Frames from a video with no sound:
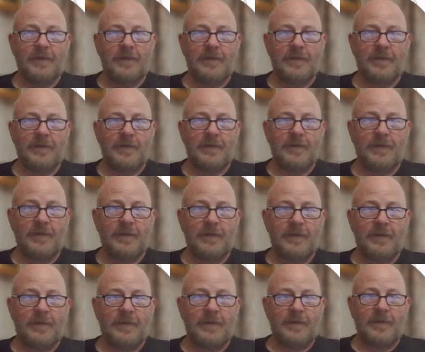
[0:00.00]

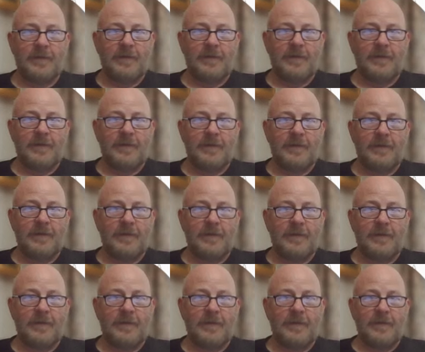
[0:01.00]

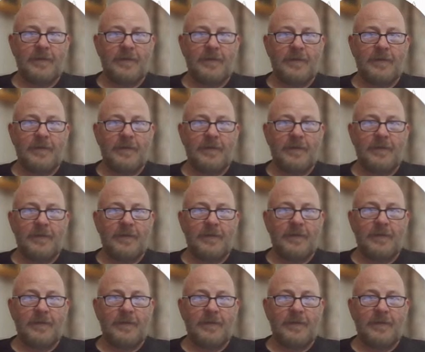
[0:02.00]
Nobody speaks.